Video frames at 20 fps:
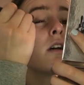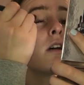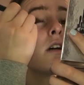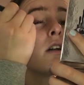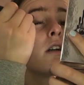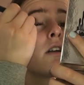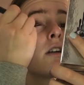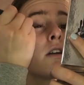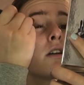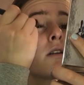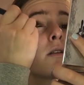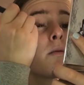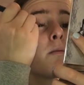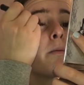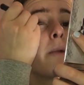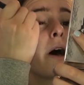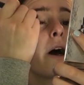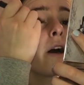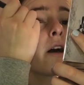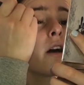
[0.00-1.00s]
and just
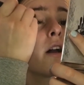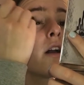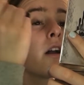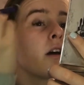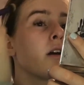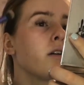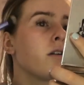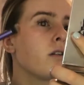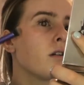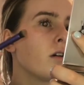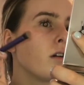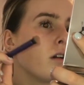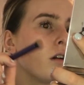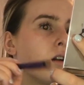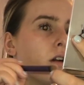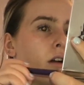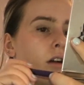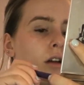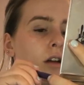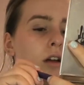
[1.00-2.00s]
pack a load
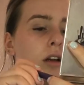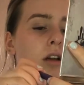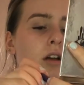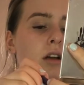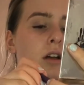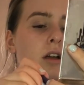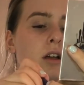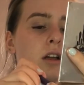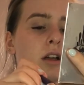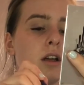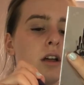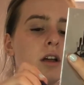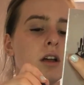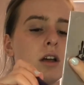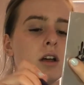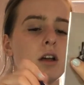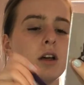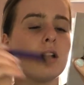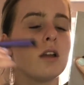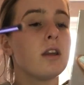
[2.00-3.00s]
on
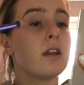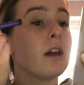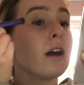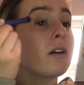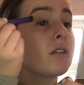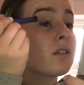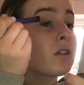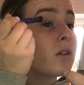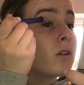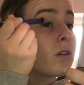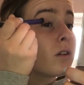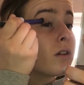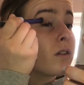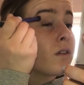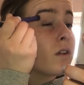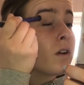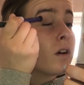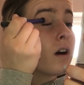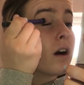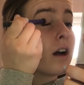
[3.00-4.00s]
the outer corner
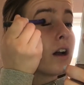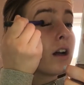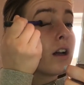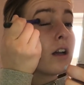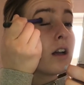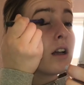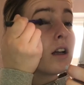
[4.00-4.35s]
of your eye.